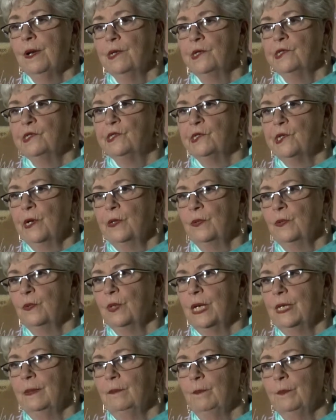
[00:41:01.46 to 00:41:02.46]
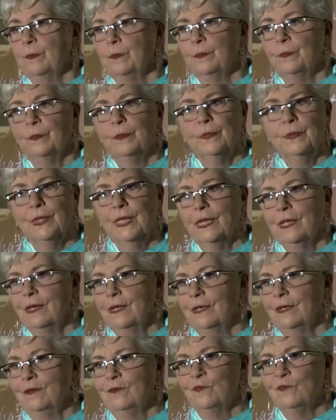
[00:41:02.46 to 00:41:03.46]
So um,
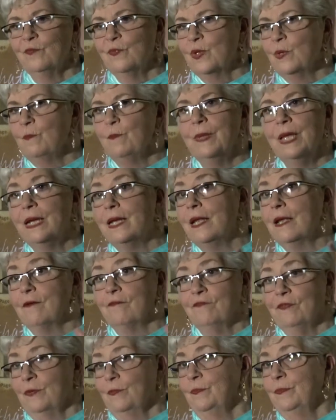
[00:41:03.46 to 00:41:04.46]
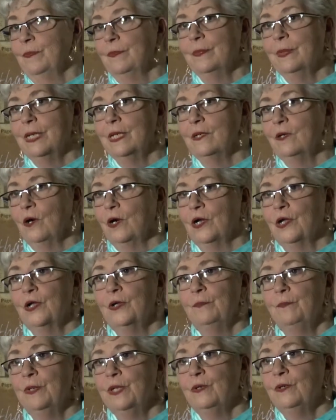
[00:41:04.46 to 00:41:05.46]
uh, many of them in our
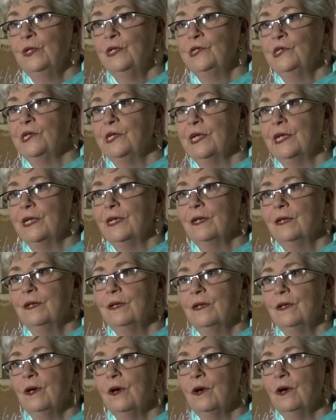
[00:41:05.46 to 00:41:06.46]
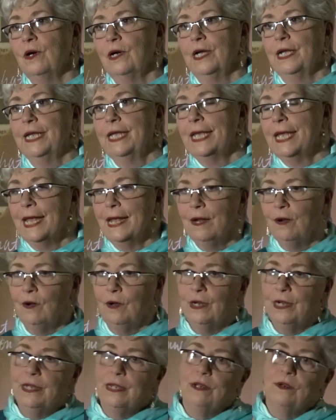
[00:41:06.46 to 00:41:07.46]
community are
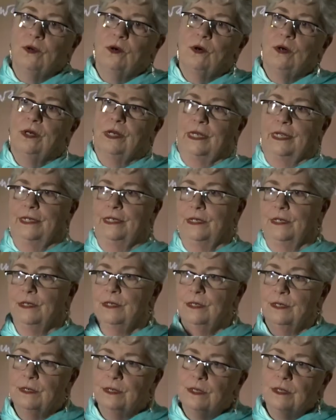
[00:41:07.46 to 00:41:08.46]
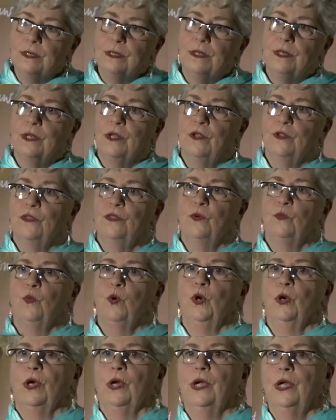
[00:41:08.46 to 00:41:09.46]
carrying on the
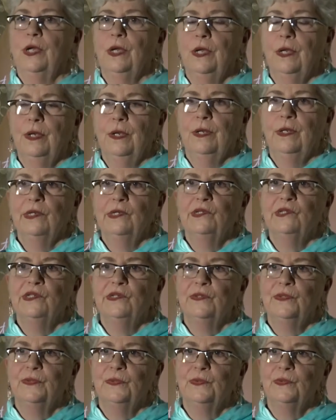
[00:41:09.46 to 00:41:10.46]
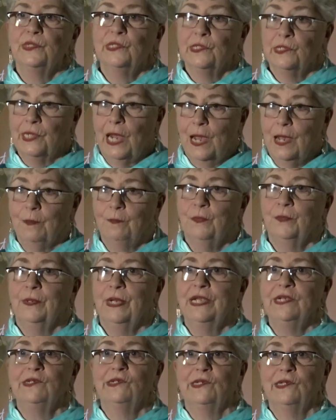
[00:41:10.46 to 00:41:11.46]
work to stop
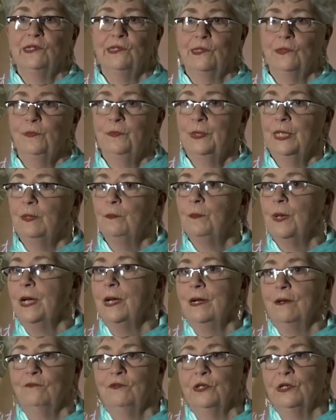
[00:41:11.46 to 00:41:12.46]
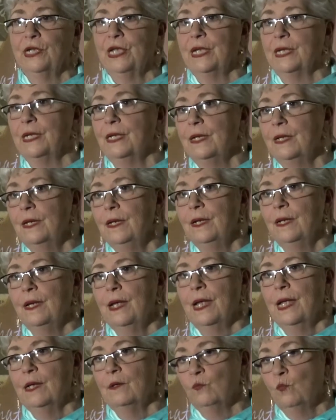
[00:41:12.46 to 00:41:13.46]
racism and poverty
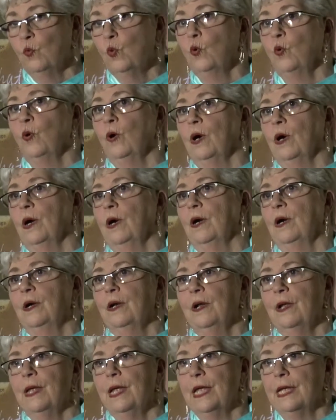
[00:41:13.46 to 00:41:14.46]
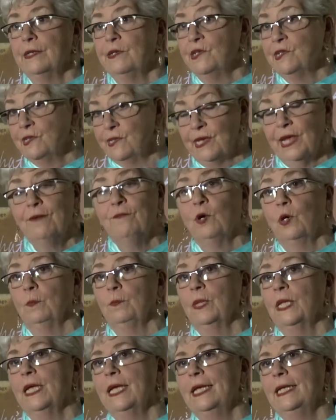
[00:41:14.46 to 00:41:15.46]
and war and to save our
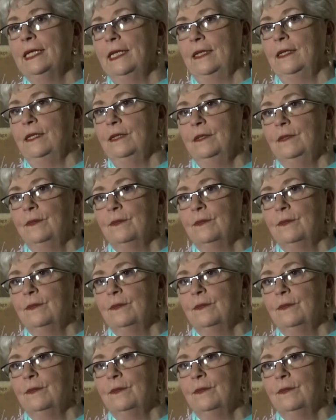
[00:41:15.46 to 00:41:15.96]
planet.